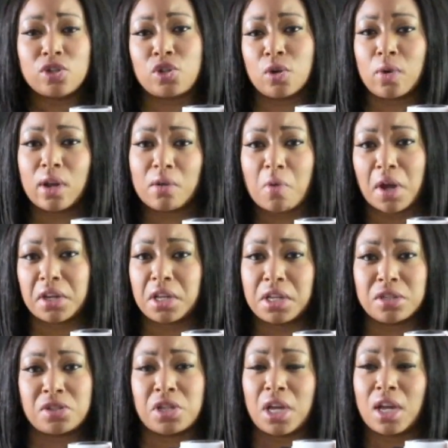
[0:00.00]
doing what
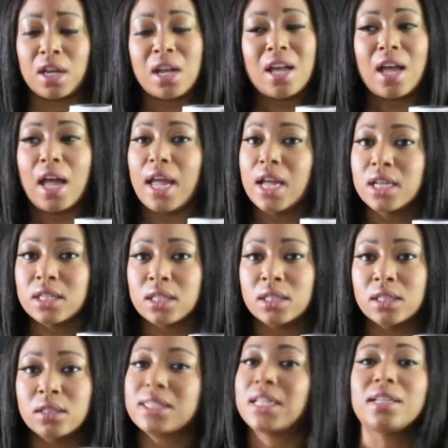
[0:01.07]
he did.
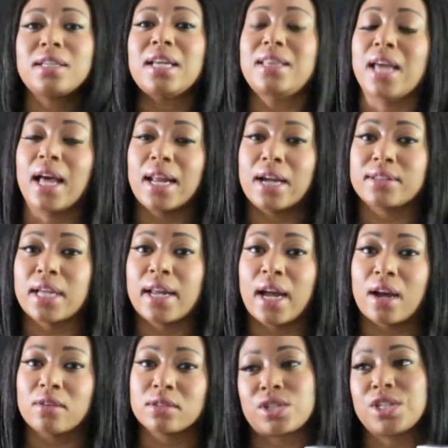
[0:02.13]
Angela, get, get the hell out that
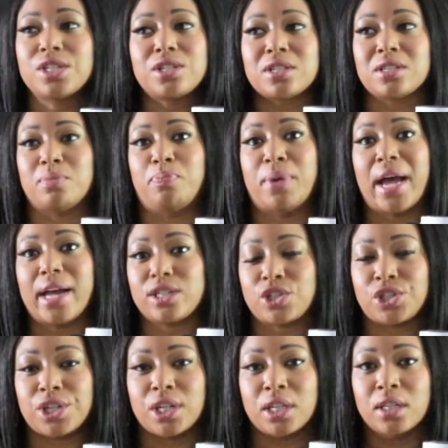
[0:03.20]
house. She's just
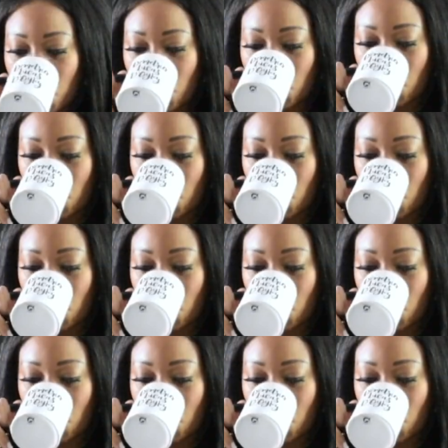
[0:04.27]
batshit.